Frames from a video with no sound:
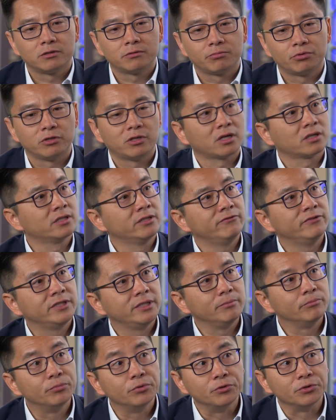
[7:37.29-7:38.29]
productivity
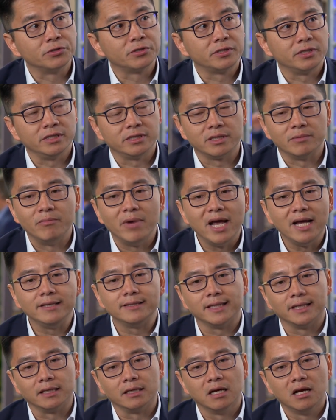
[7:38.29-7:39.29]
boost is
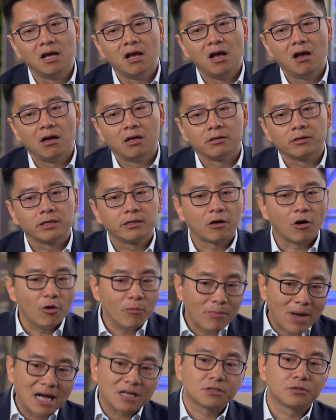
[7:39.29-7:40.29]
amazing. Going
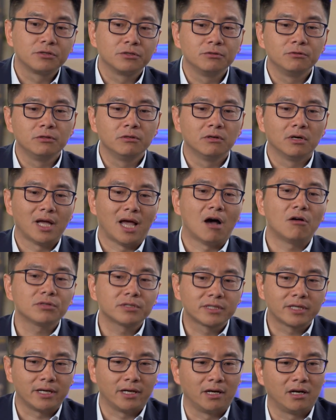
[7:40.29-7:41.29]
back to
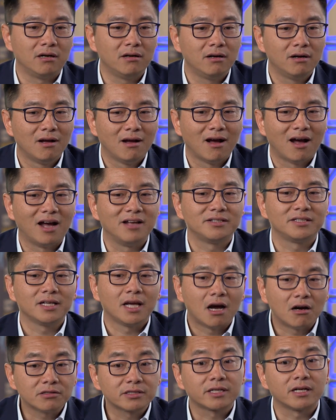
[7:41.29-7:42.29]
healthcare, I think
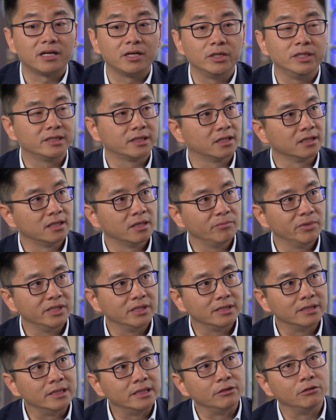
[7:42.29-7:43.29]
healthcare is going to be
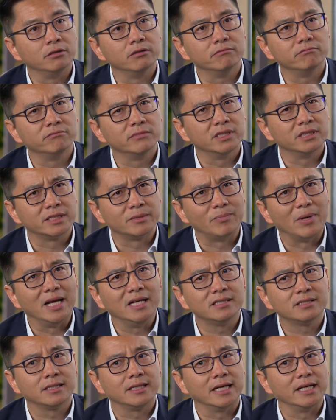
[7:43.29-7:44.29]
the
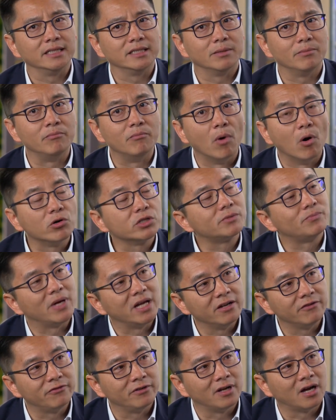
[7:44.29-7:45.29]
space getting the most
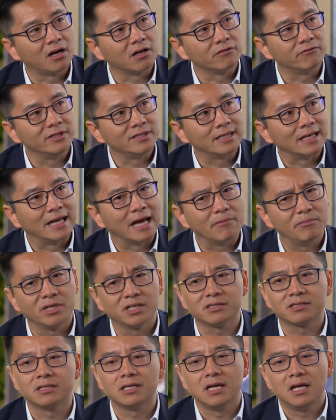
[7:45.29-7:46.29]
benefit out of this AI,
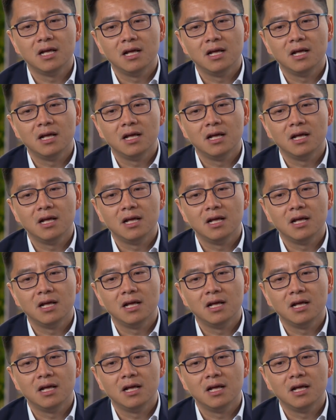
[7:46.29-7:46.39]
because